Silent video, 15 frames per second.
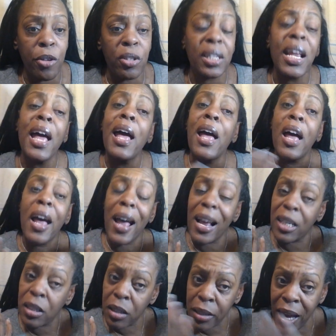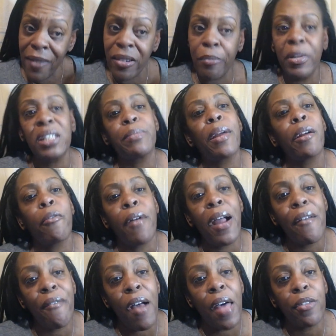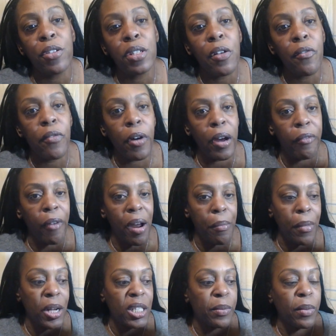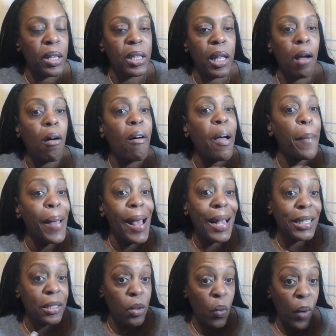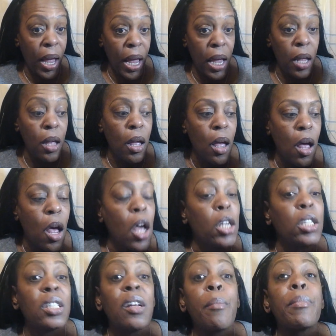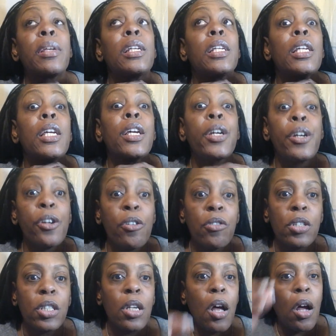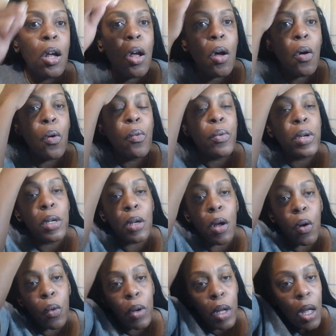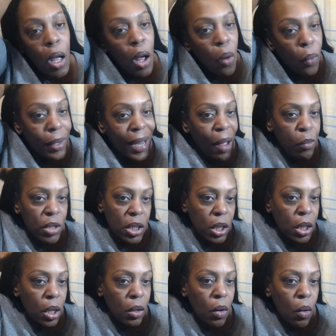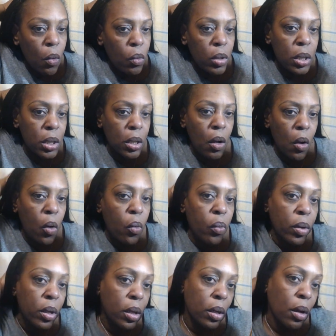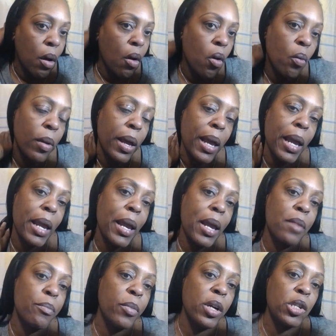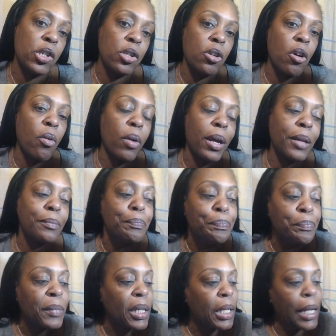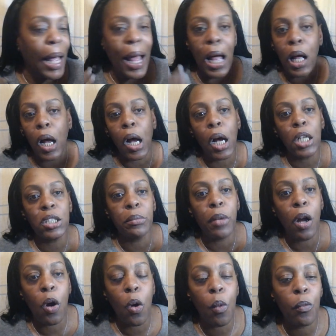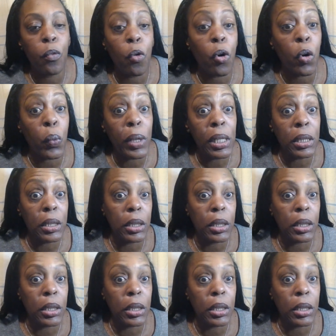I definitely miss my grandfathers very, very much, but they all had passed away some years ago, you know, when I was little. So, you know, and, but you know what? God calls them home for a reason.